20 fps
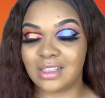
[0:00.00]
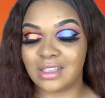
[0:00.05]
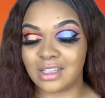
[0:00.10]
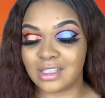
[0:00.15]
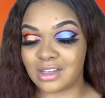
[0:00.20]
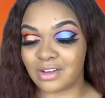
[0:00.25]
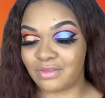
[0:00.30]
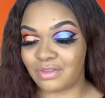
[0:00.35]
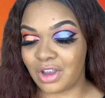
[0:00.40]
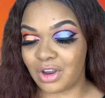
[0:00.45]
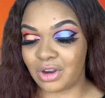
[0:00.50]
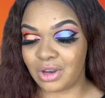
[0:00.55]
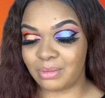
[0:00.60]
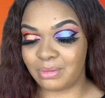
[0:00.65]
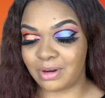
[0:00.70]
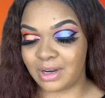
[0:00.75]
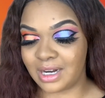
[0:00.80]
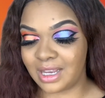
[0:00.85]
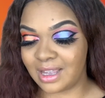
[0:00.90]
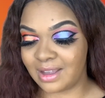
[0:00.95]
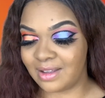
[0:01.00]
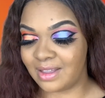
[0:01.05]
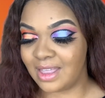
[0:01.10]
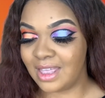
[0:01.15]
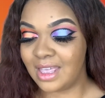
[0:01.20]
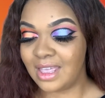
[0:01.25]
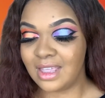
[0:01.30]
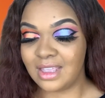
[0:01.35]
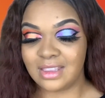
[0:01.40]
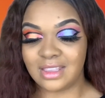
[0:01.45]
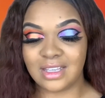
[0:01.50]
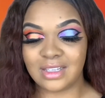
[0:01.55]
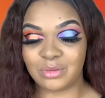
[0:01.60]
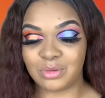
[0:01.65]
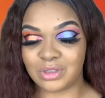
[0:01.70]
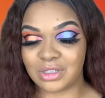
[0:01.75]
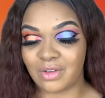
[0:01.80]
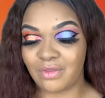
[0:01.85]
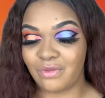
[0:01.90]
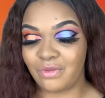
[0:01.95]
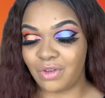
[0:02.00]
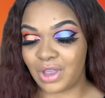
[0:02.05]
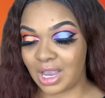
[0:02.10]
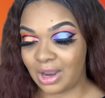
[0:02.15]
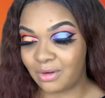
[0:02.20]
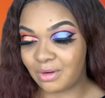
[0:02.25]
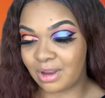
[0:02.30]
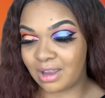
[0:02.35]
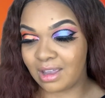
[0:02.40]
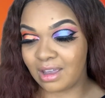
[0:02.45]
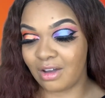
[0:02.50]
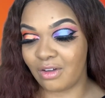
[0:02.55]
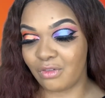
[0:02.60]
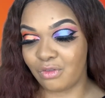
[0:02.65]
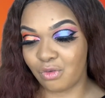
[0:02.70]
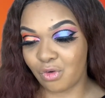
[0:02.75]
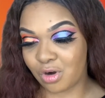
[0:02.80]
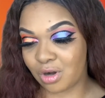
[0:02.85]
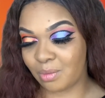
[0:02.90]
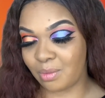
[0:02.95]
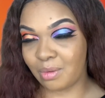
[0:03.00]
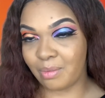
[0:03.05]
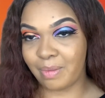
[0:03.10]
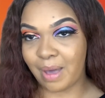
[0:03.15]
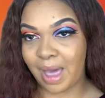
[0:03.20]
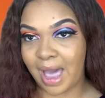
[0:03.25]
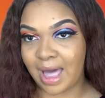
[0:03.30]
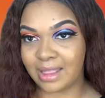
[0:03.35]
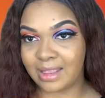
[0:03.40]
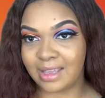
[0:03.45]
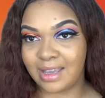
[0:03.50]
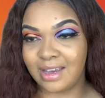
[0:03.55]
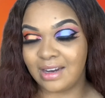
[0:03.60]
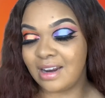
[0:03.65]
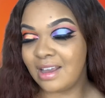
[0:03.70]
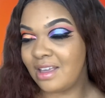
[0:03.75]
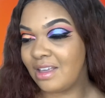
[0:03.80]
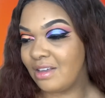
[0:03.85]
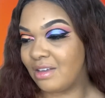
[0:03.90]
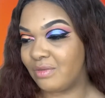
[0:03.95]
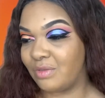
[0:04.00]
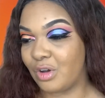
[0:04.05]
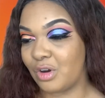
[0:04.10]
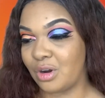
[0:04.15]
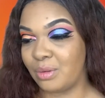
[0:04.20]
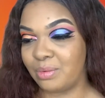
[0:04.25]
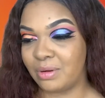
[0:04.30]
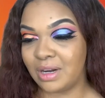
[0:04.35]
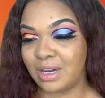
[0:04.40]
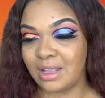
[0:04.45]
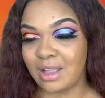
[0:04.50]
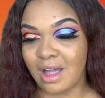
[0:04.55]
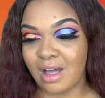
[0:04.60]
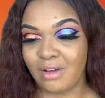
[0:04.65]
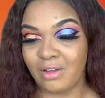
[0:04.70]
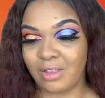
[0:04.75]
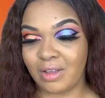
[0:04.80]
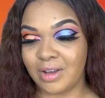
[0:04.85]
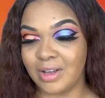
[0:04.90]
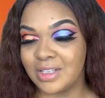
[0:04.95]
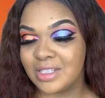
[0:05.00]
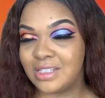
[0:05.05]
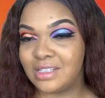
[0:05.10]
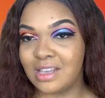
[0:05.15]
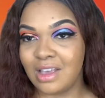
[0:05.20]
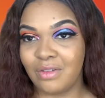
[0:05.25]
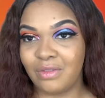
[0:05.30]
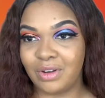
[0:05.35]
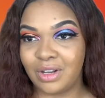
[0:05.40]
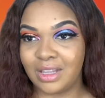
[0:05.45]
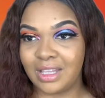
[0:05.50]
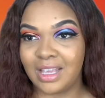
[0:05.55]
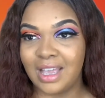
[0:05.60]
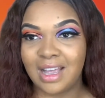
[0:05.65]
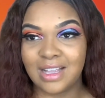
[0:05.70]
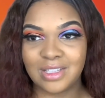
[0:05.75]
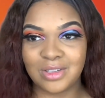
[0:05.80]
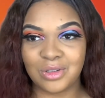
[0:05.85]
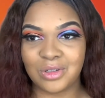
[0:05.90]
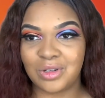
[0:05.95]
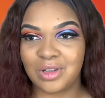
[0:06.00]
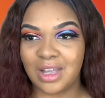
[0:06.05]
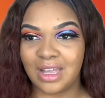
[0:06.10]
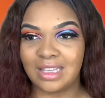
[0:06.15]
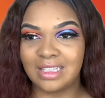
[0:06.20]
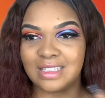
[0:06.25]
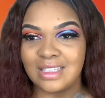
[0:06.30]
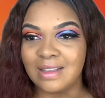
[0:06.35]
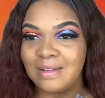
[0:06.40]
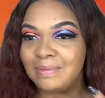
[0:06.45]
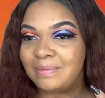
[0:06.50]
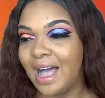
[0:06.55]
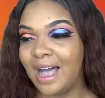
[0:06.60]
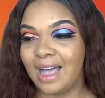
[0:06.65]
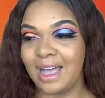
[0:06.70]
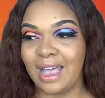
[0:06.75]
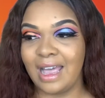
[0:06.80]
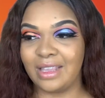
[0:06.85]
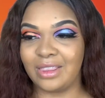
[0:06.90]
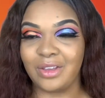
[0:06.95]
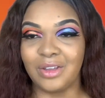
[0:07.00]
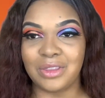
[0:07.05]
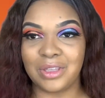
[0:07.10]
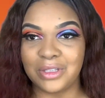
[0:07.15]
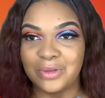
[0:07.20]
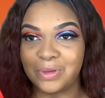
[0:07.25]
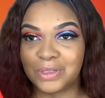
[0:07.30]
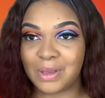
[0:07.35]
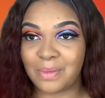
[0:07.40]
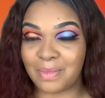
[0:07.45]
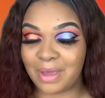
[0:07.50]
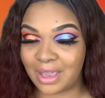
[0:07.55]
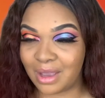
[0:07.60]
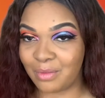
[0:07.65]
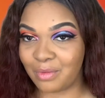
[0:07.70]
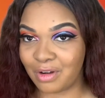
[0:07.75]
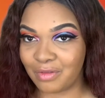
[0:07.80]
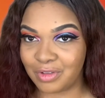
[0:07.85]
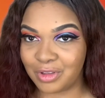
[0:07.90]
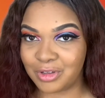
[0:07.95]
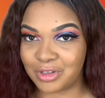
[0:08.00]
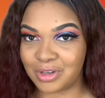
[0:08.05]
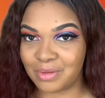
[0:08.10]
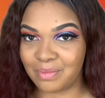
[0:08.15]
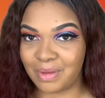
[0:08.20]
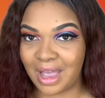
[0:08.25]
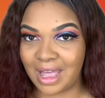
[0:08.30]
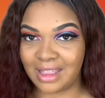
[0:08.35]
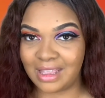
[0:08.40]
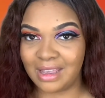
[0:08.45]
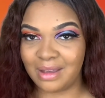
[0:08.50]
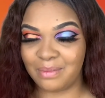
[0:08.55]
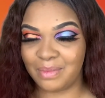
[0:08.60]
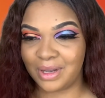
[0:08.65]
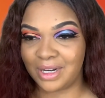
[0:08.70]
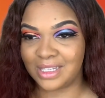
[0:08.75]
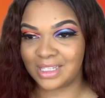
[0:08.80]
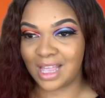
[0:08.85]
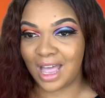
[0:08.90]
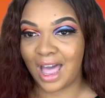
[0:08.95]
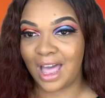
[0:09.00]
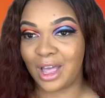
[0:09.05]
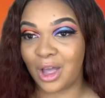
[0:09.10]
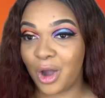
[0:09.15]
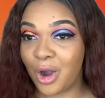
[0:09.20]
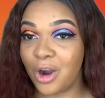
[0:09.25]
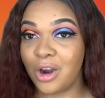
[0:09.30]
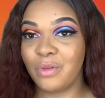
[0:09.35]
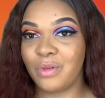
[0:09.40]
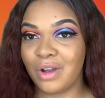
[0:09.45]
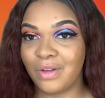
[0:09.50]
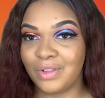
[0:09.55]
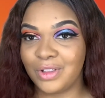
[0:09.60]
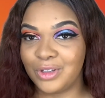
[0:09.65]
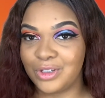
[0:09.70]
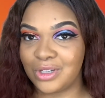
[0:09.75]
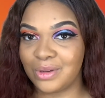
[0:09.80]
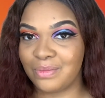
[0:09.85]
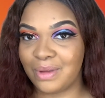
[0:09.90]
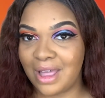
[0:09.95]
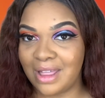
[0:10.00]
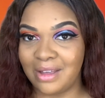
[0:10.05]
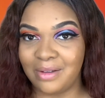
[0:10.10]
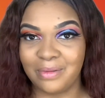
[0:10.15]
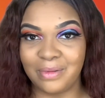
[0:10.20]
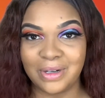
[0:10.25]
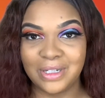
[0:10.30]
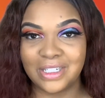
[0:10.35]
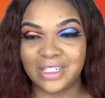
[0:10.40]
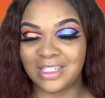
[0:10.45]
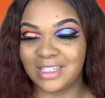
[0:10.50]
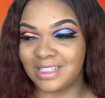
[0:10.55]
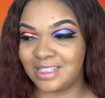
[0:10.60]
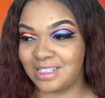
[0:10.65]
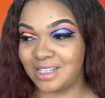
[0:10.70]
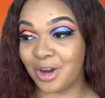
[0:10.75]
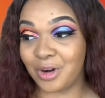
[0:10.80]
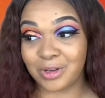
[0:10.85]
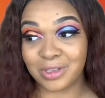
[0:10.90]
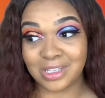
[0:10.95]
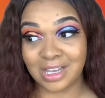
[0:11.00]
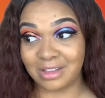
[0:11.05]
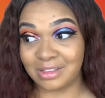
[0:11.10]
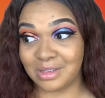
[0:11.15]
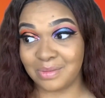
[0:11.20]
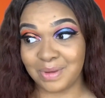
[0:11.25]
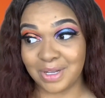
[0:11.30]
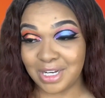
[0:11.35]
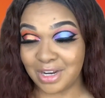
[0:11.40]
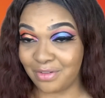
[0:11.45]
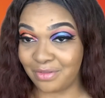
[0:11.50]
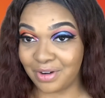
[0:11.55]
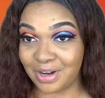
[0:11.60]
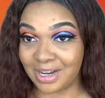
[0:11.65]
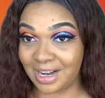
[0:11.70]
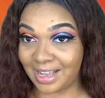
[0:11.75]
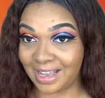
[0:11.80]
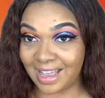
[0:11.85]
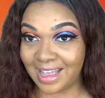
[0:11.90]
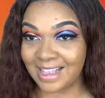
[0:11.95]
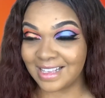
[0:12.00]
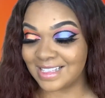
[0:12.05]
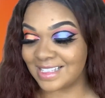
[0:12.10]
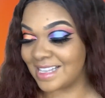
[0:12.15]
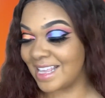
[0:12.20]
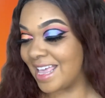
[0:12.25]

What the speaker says: These are very pretty. This was a very affordable palette, very pretty colors. Definitely, I told you guys, I thought this was a Makeup Revolution palette, but it's an I Heart Revolution palette, which turns out to be different, I guess.